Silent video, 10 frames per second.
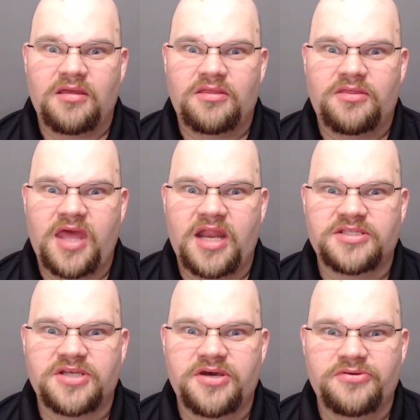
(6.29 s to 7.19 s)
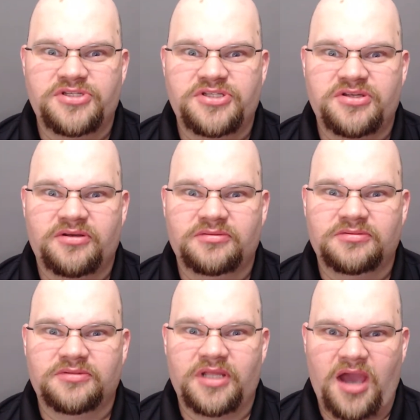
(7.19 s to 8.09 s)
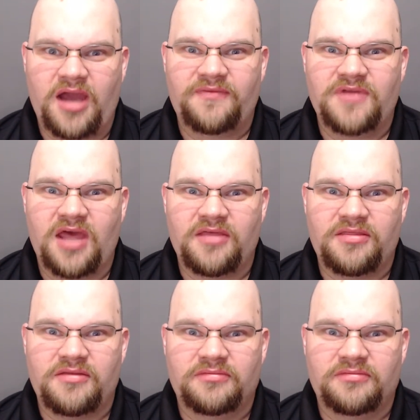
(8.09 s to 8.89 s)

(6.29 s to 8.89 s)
Thanatos, the god of death.